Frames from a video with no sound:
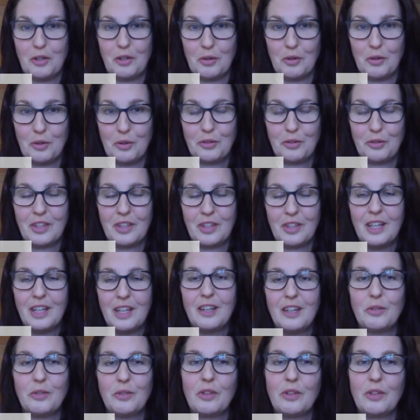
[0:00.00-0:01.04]
not yours.
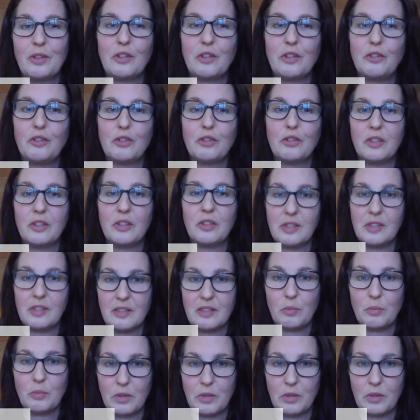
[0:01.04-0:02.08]
So as long as you're
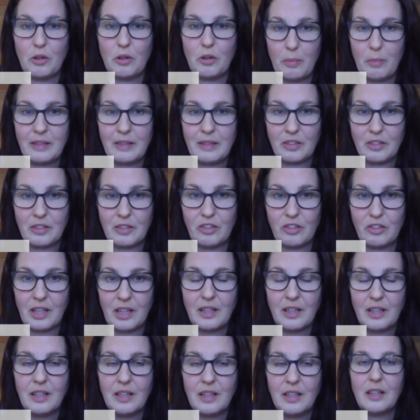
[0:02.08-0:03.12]
consistent with your
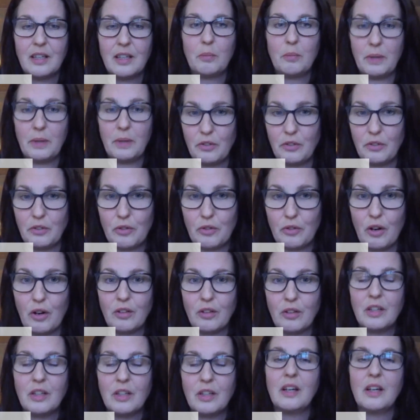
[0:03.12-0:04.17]
messaging, be
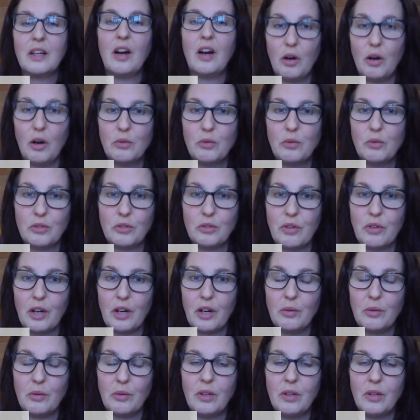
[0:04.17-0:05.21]
strong, hold
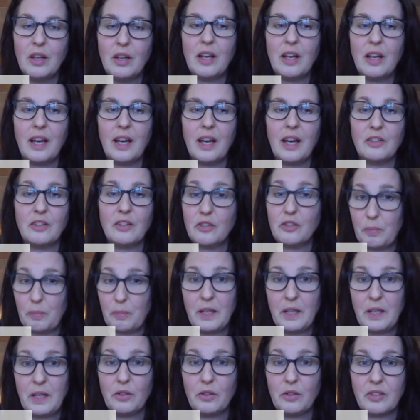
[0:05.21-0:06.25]
your own, and
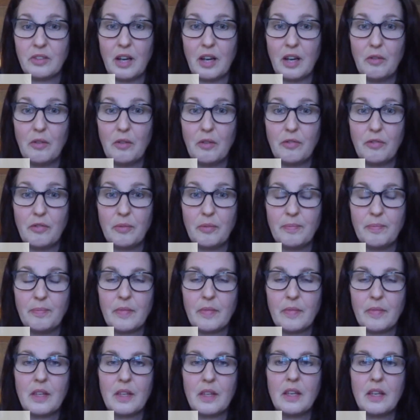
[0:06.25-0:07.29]
just be yourself.
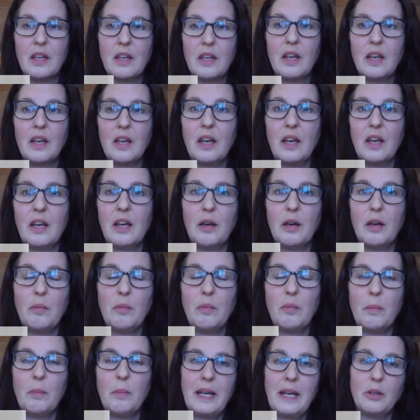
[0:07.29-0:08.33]

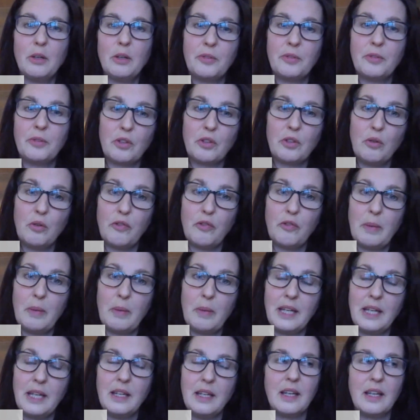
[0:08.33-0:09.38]
Main obstacle
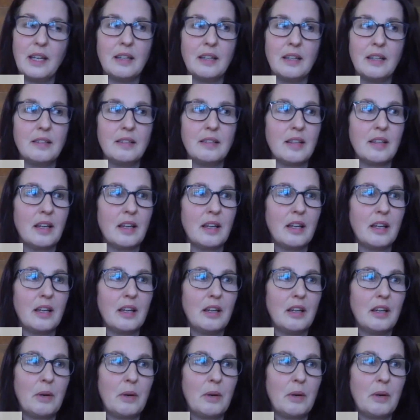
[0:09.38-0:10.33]
for me is